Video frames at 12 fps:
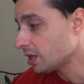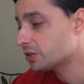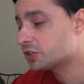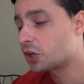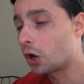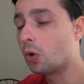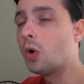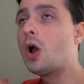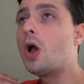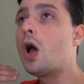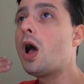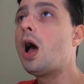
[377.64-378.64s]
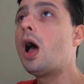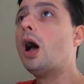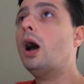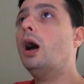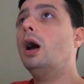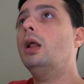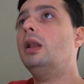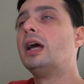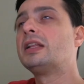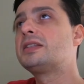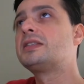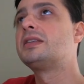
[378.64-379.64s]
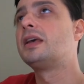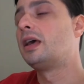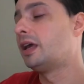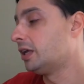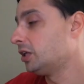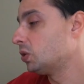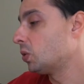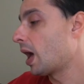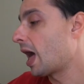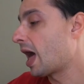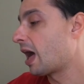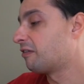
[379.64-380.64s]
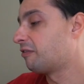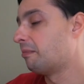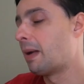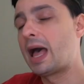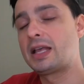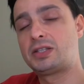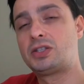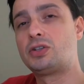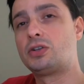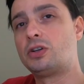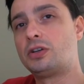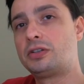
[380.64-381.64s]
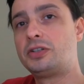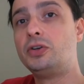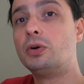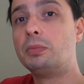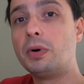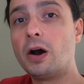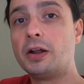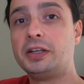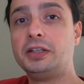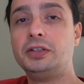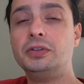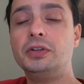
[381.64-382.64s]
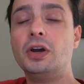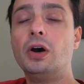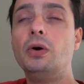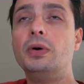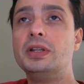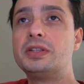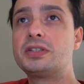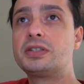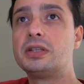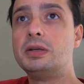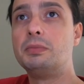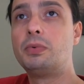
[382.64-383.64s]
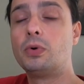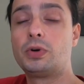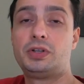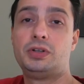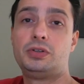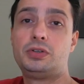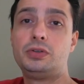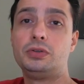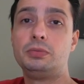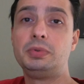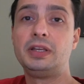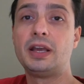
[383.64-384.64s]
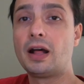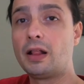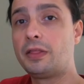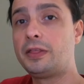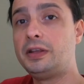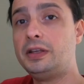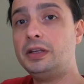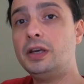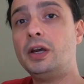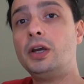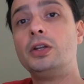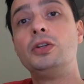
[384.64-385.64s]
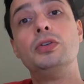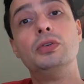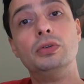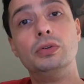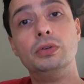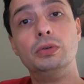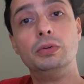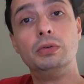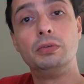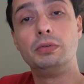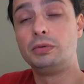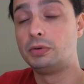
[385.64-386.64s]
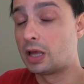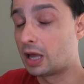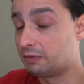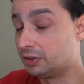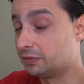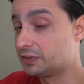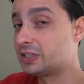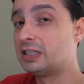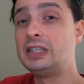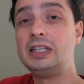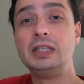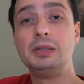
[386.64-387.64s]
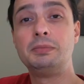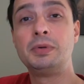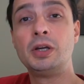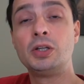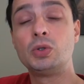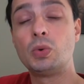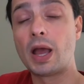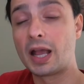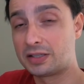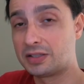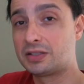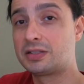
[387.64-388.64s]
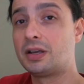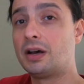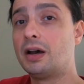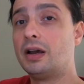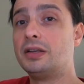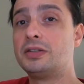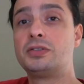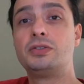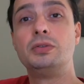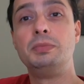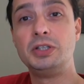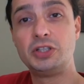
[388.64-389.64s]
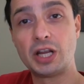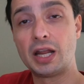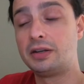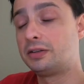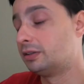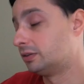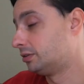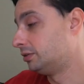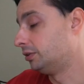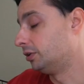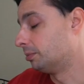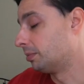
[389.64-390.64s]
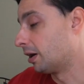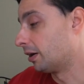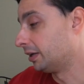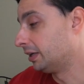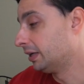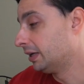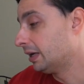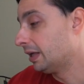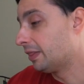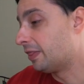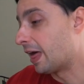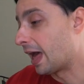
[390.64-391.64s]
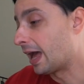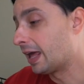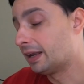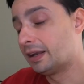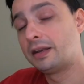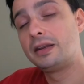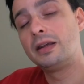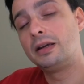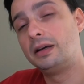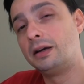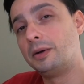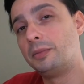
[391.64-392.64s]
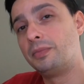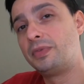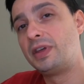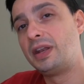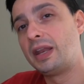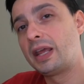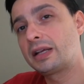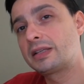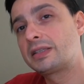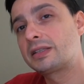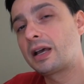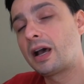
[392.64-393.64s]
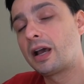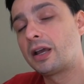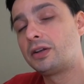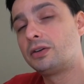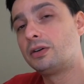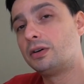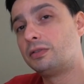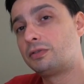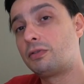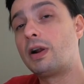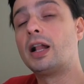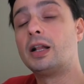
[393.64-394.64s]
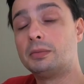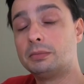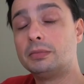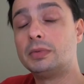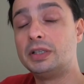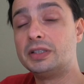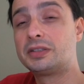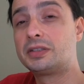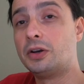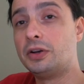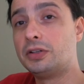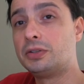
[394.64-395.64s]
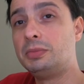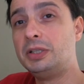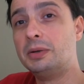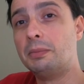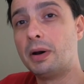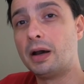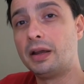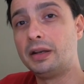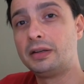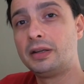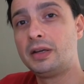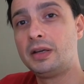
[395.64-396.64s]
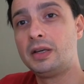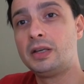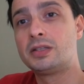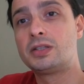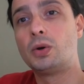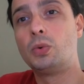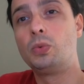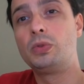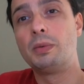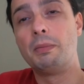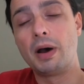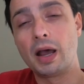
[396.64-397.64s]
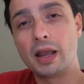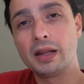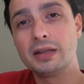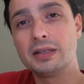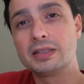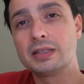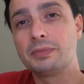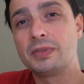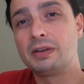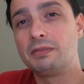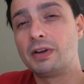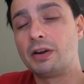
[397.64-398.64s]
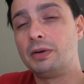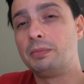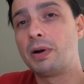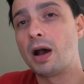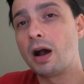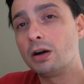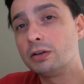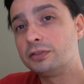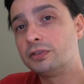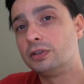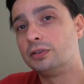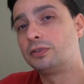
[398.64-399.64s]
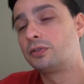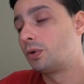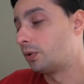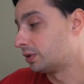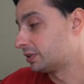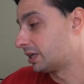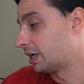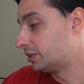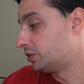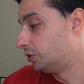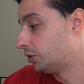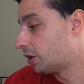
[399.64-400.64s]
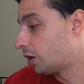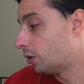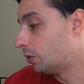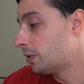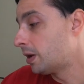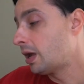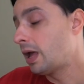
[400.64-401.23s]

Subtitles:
So let's say you have mastered your body. You know it's important to be healthy, to have enough sleep, to exercise, to be gentle to your body. Then the next kind of realm is going to be the mind. So the mind is something very powerful, of course, as you know,